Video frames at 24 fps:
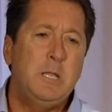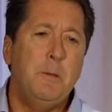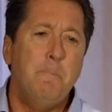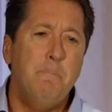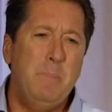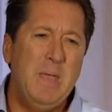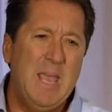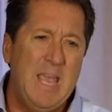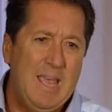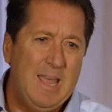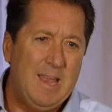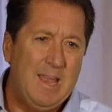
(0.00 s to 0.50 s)
to
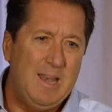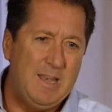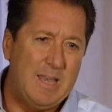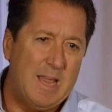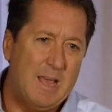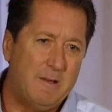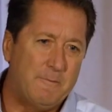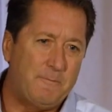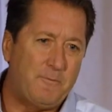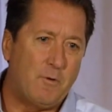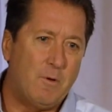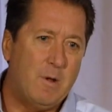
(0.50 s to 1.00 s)
be
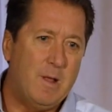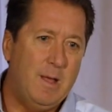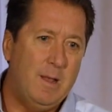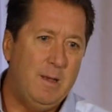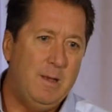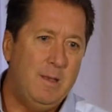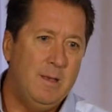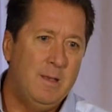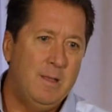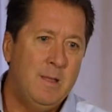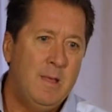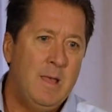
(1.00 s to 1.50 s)

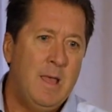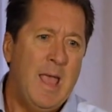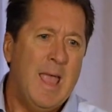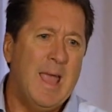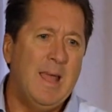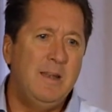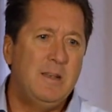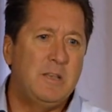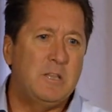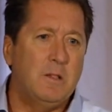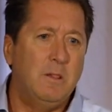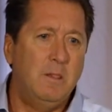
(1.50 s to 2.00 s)
different
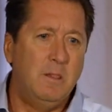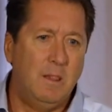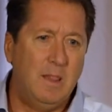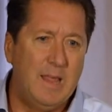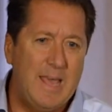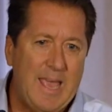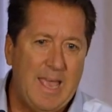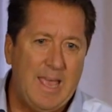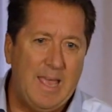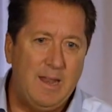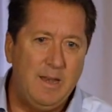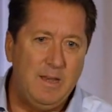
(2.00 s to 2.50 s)
and to
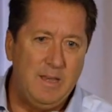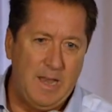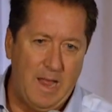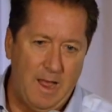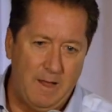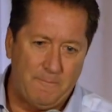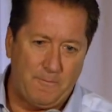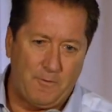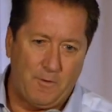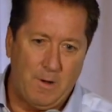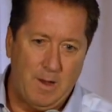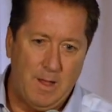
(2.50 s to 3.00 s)
lead
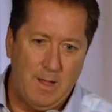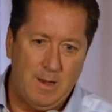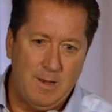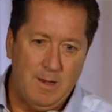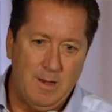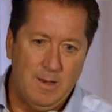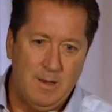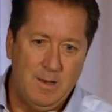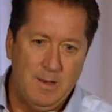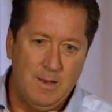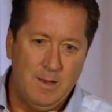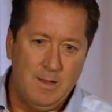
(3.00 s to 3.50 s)

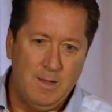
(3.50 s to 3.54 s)
different.